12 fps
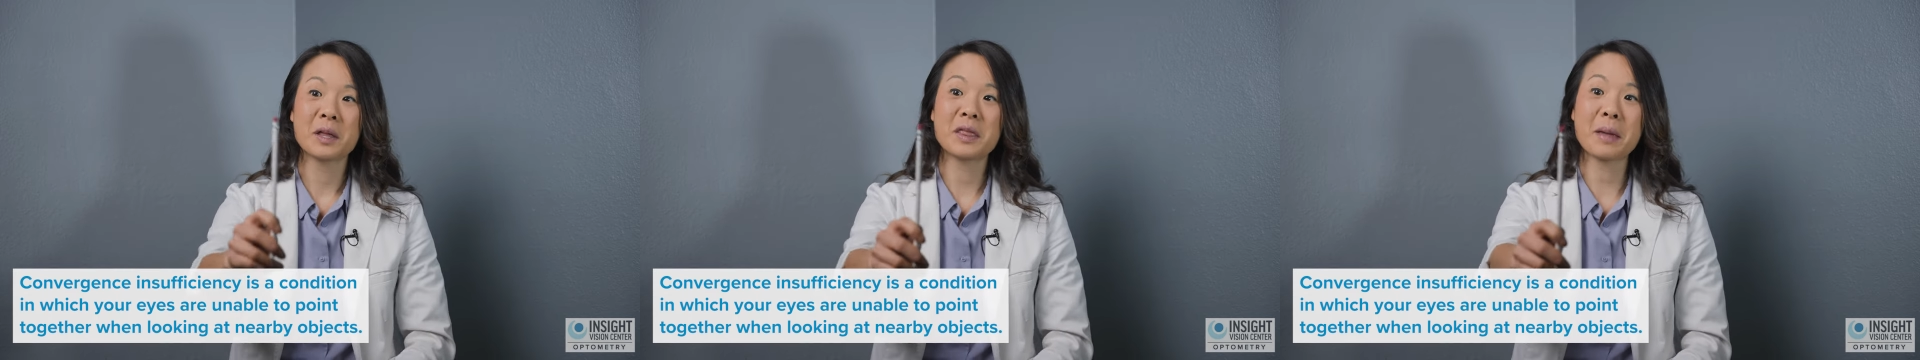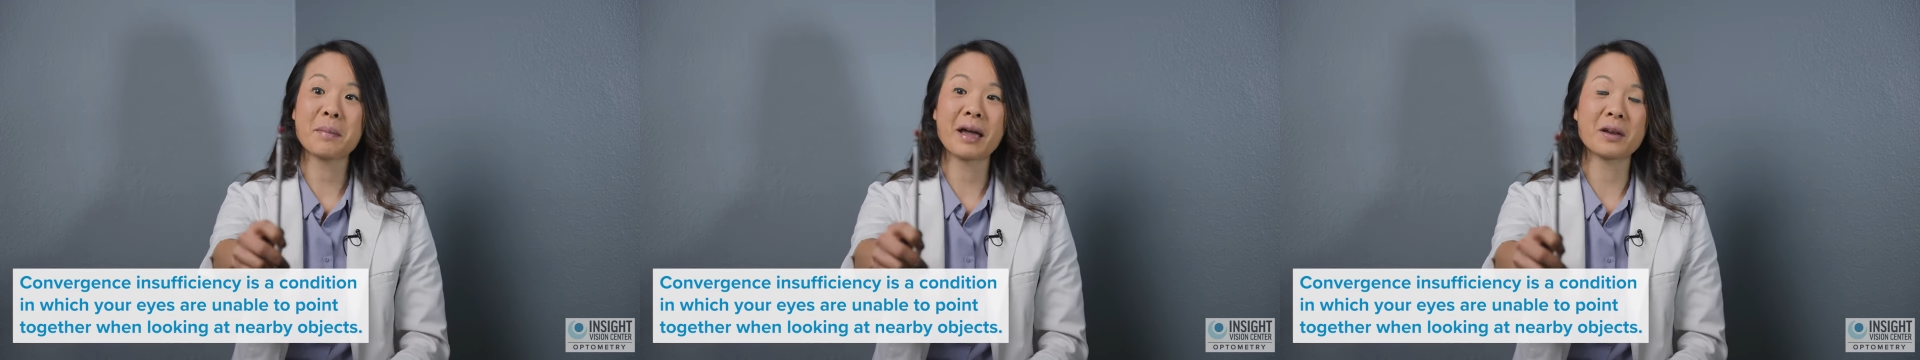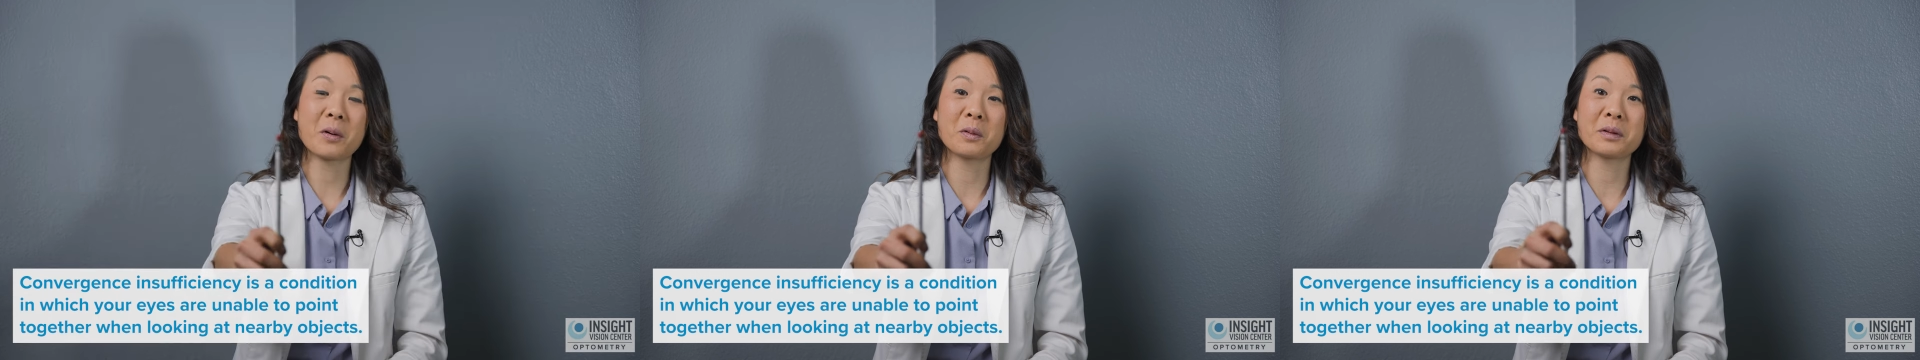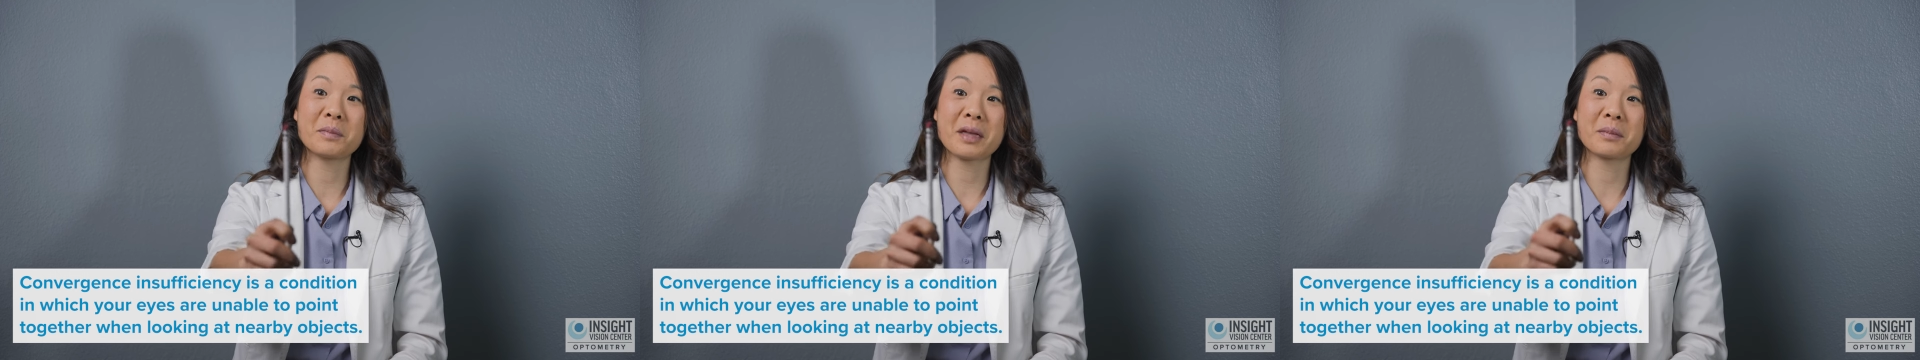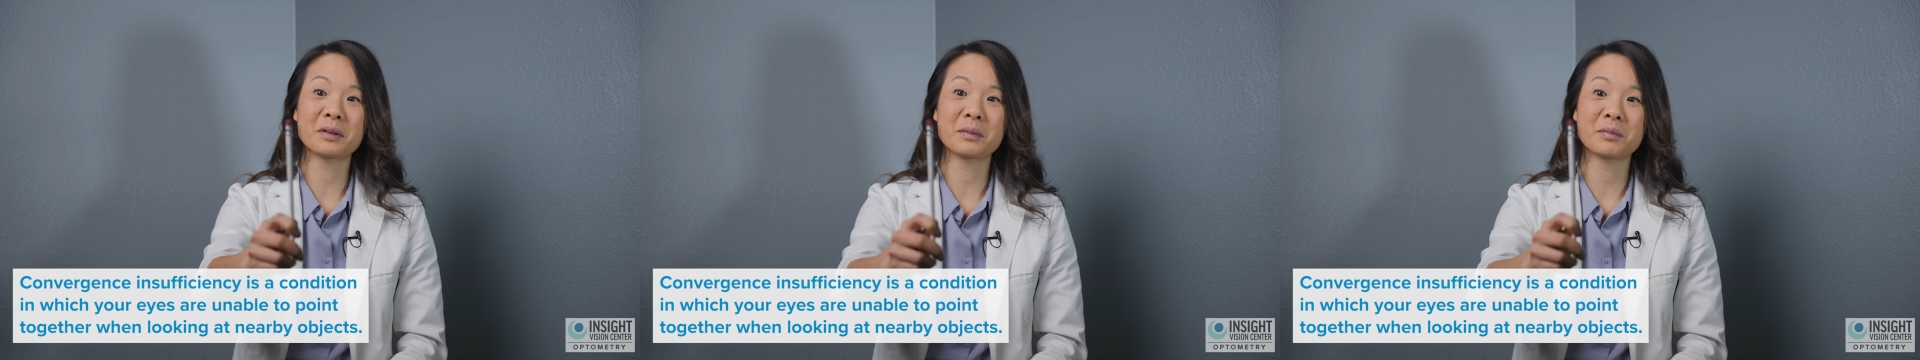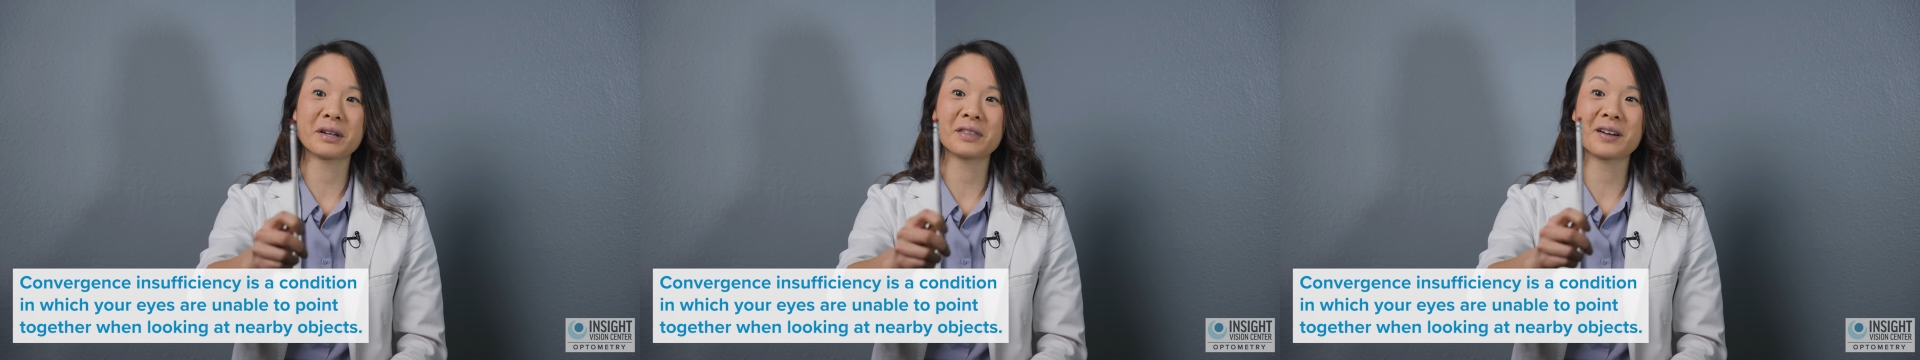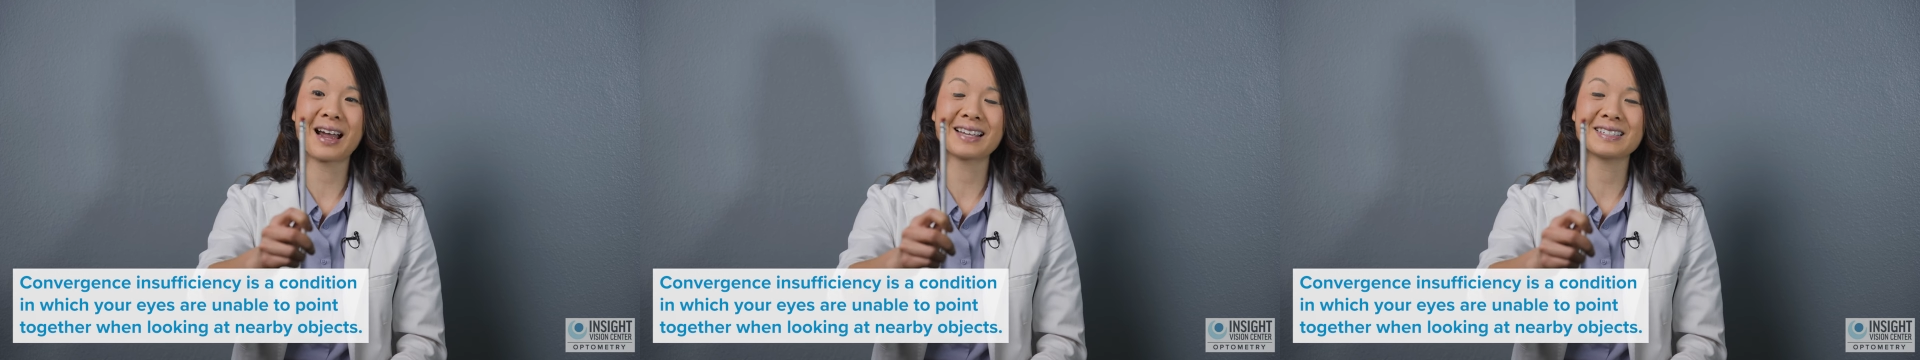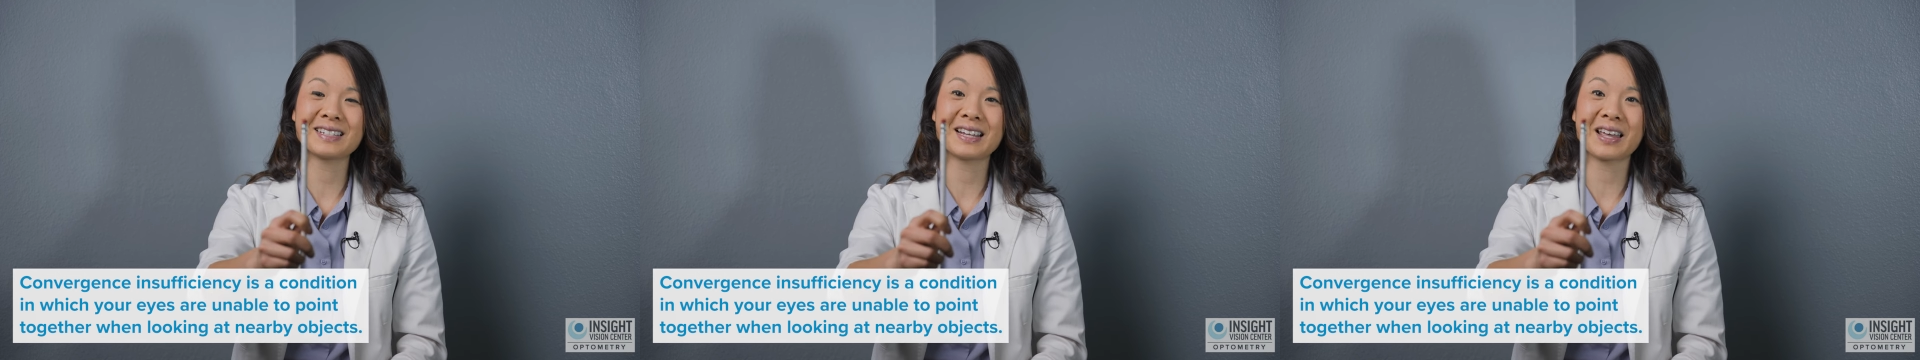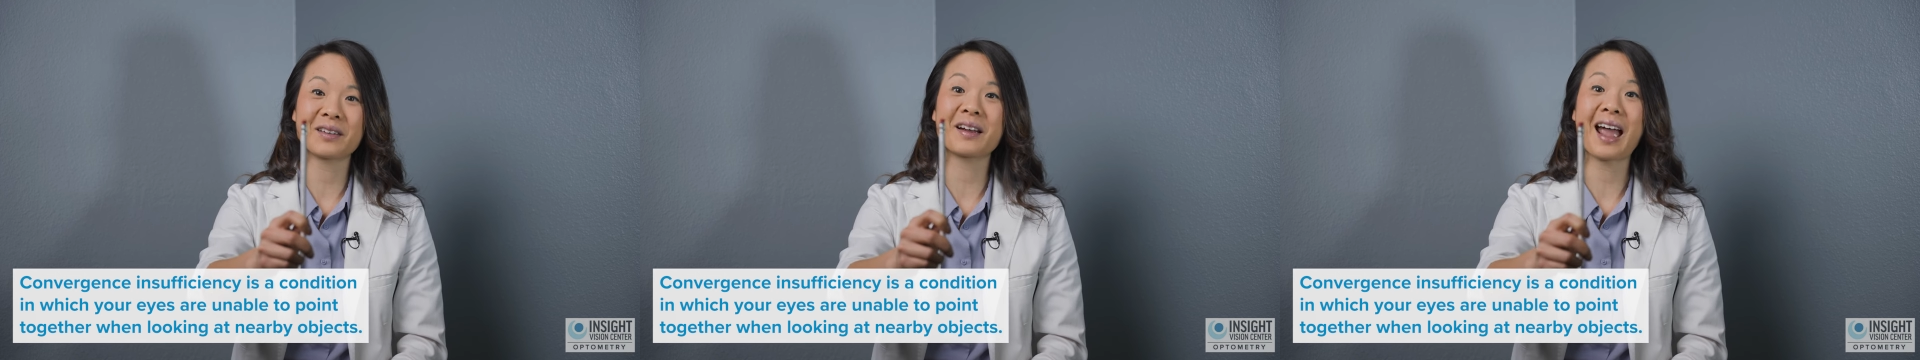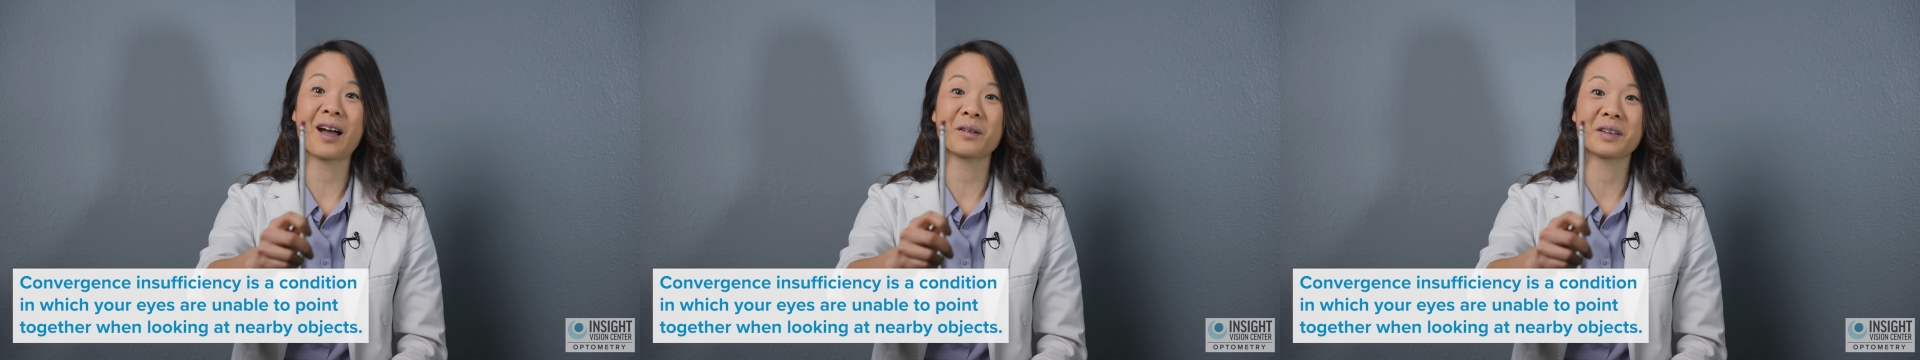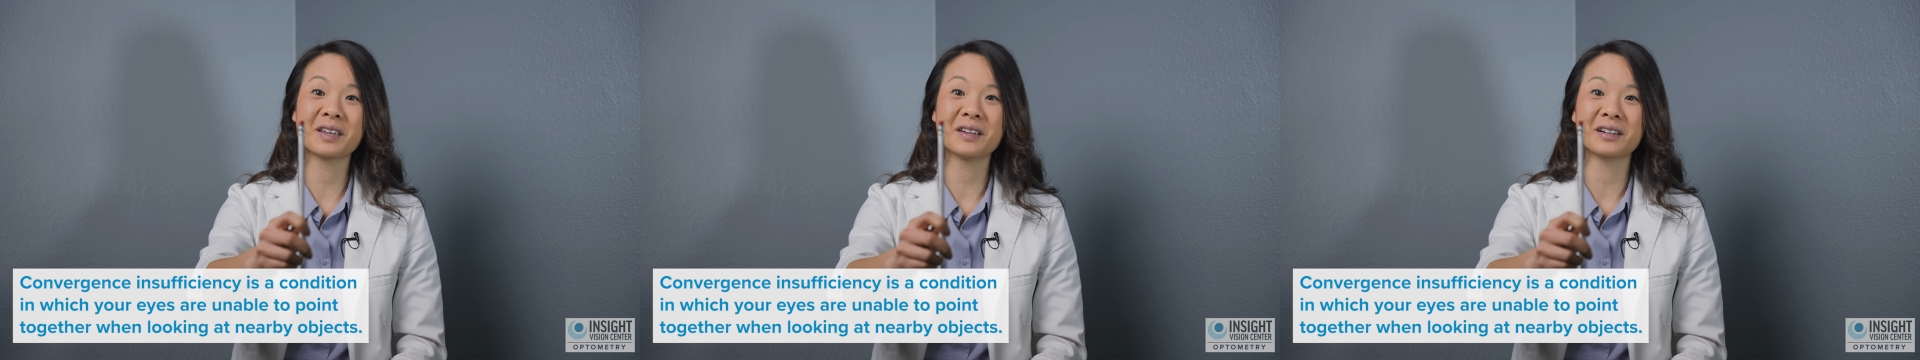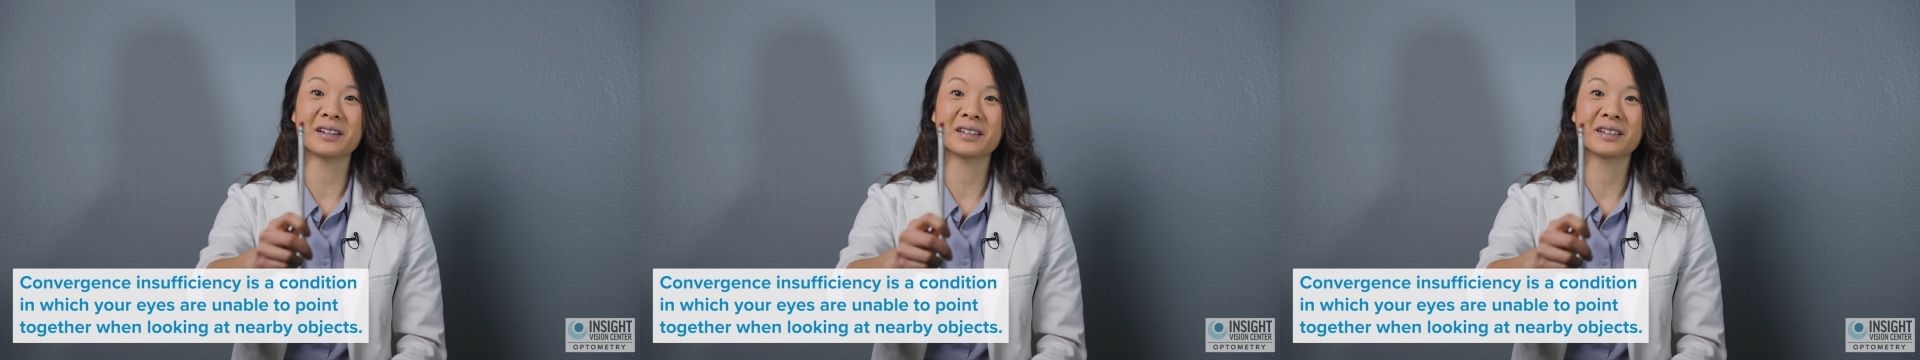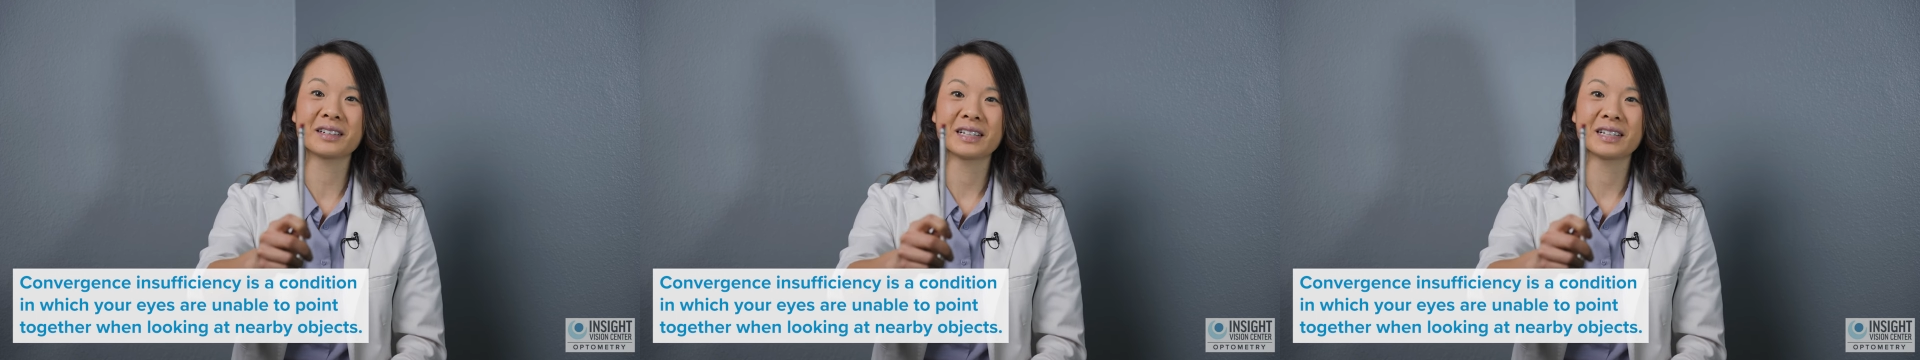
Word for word: they might only be able to bring their eyes together out here.